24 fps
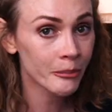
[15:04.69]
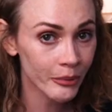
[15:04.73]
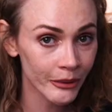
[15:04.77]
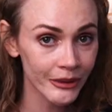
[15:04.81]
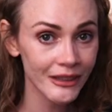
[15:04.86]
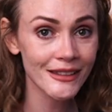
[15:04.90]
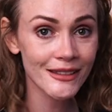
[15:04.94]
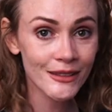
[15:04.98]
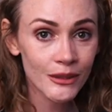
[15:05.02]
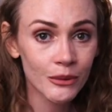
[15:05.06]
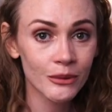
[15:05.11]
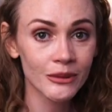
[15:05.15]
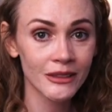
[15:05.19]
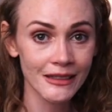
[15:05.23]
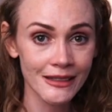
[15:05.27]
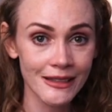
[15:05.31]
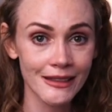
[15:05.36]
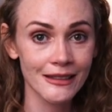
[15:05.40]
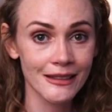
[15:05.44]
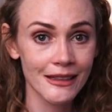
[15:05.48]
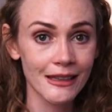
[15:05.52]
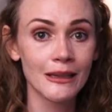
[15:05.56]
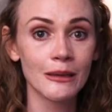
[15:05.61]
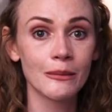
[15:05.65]
Pretty soon, this
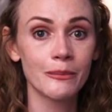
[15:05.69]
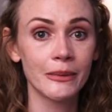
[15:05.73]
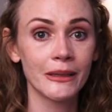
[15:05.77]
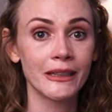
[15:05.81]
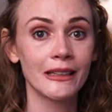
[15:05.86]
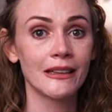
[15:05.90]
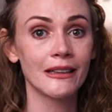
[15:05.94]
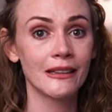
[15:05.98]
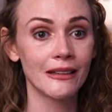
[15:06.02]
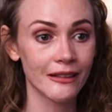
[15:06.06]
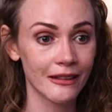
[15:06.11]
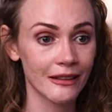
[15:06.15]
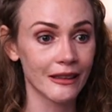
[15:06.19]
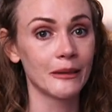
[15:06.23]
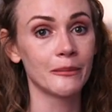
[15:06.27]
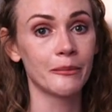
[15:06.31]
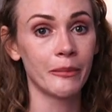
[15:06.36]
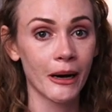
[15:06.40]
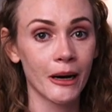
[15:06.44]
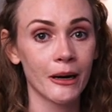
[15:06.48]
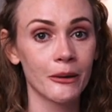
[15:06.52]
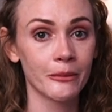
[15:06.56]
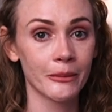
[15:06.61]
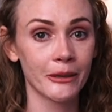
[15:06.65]
is gonna be the
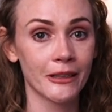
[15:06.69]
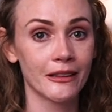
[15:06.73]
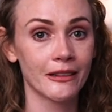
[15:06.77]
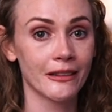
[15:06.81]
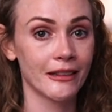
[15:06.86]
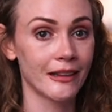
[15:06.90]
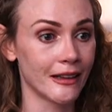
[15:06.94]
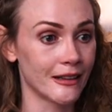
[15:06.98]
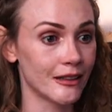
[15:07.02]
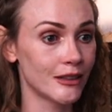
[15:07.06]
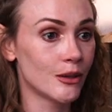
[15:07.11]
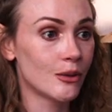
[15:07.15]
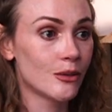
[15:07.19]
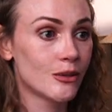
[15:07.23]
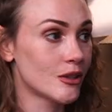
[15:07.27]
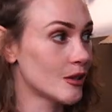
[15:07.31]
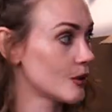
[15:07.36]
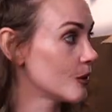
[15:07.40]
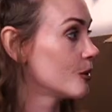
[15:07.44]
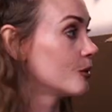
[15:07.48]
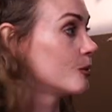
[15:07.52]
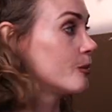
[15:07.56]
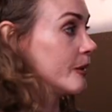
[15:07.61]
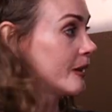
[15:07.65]
apartment that
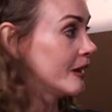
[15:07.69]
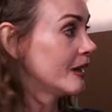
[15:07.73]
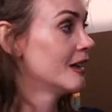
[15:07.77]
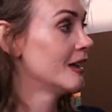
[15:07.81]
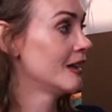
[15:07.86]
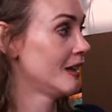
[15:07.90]
YouTube